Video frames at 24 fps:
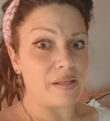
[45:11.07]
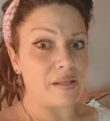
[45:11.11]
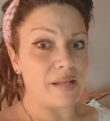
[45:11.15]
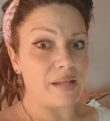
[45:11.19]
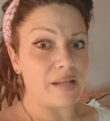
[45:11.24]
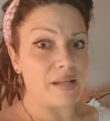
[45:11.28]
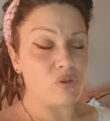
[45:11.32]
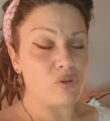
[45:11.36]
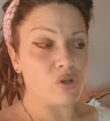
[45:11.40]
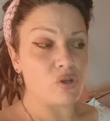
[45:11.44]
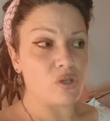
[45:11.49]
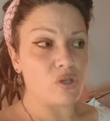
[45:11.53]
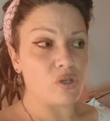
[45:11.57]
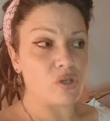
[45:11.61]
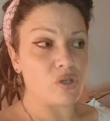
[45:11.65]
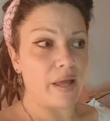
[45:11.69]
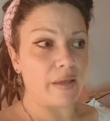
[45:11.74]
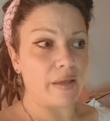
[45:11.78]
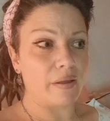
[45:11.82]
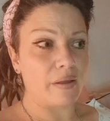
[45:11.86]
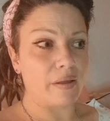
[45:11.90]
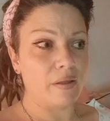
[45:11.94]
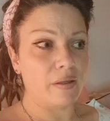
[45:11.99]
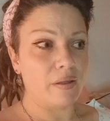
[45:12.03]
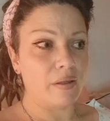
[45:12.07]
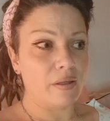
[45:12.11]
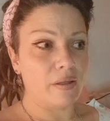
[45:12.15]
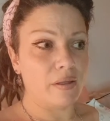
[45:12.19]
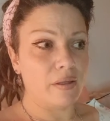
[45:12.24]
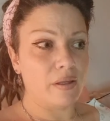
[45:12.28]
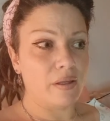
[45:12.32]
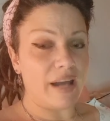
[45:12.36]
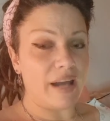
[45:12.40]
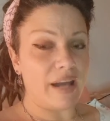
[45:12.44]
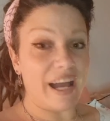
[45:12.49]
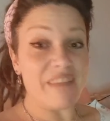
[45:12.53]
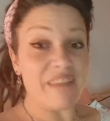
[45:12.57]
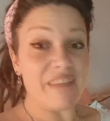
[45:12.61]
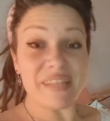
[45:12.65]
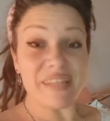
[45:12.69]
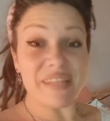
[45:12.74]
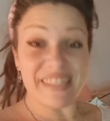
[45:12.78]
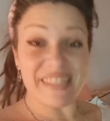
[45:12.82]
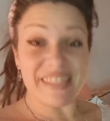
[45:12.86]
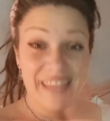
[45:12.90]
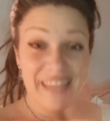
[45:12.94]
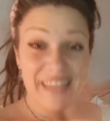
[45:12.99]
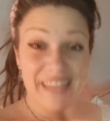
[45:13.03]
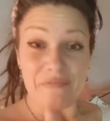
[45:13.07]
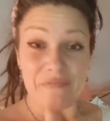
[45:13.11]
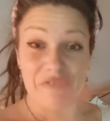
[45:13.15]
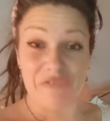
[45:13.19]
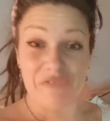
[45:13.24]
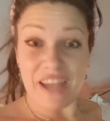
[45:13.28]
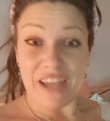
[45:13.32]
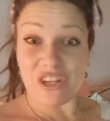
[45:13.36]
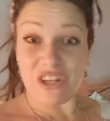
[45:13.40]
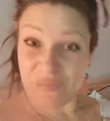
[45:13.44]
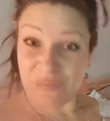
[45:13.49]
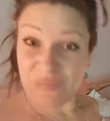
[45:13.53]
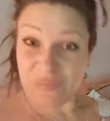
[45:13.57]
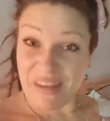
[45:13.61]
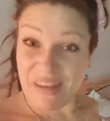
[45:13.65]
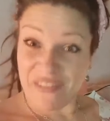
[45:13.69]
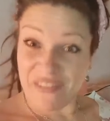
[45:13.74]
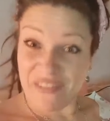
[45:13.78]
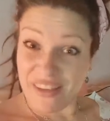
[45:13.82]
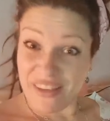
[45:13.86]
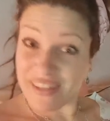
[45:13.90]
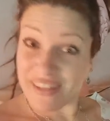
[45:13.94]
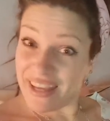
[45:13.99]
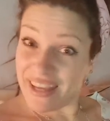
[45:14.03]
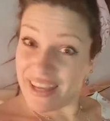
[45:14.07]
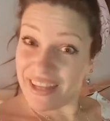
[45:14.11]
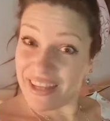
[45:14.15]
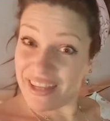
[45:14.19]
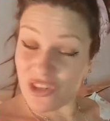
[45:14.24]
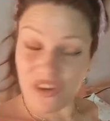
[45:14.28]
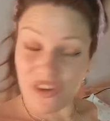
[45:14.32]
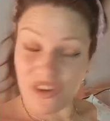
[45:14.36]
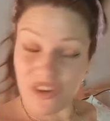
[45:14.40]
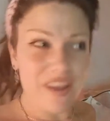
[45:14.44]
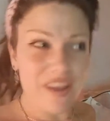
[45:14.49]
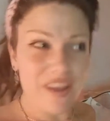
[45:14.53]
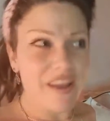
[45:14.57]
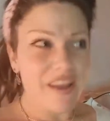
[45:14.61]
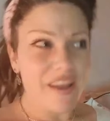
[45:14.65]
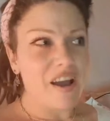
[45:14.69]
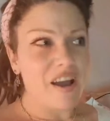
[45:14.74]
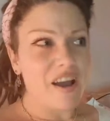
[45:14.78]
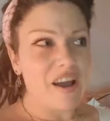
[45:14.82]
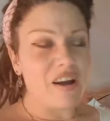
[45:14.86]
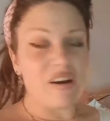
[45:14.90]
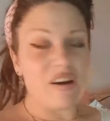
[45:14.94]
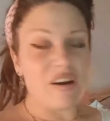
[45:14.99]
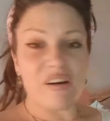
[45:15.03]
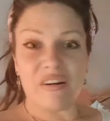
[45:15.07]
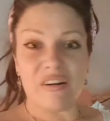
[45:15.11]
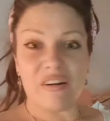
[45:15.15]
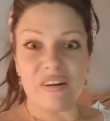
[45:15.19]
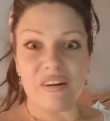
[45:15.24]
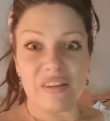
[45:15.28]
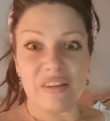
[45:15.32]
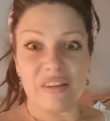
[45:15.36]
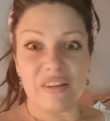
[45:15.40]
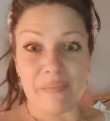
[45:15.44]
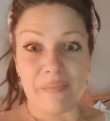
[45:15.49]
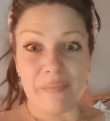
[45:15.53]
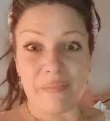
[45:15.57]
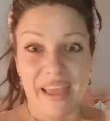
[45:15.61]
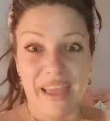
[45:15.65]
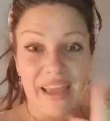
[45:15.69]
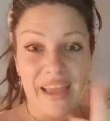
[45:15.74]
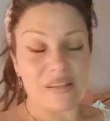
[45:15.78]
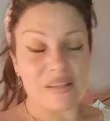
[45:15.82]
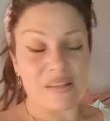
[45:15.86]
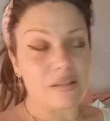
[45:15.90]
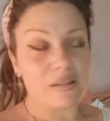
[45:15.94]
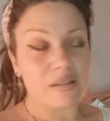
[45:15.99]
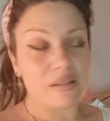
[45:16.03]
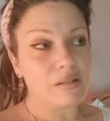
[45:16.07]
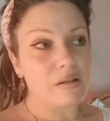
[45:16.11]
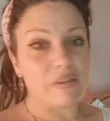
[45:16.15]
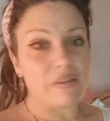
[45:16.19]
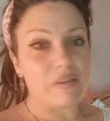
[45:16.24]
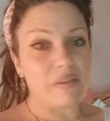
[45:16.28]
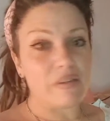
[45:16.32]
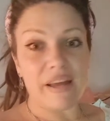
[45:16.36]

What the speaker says: I was just like, I think ages manifestation. Oh, in my head. Oh,